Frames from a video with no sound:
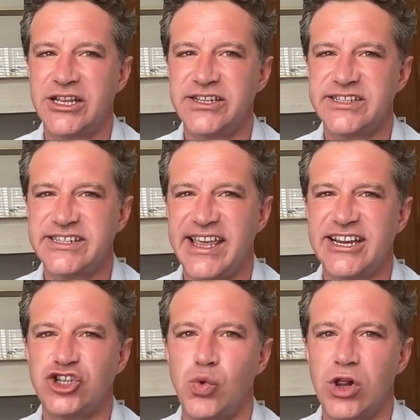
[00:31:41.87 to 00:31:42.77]

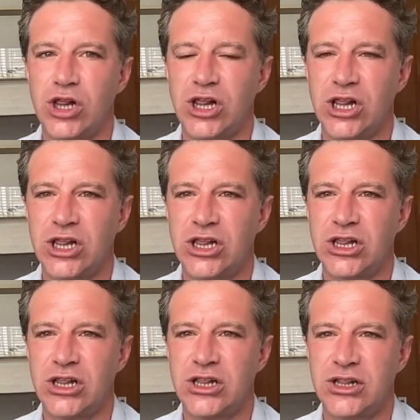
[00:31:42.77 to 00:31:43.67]
Schedule.
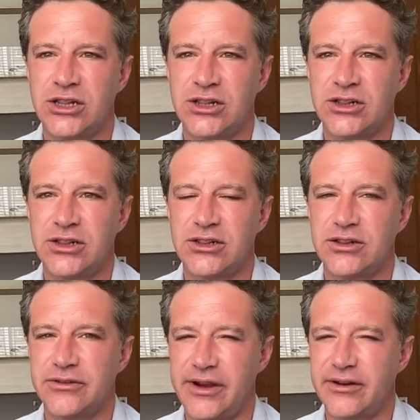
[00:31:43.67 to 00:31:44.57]

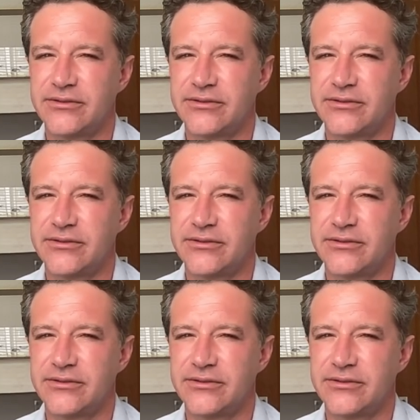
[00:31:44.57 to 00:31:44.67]
Right?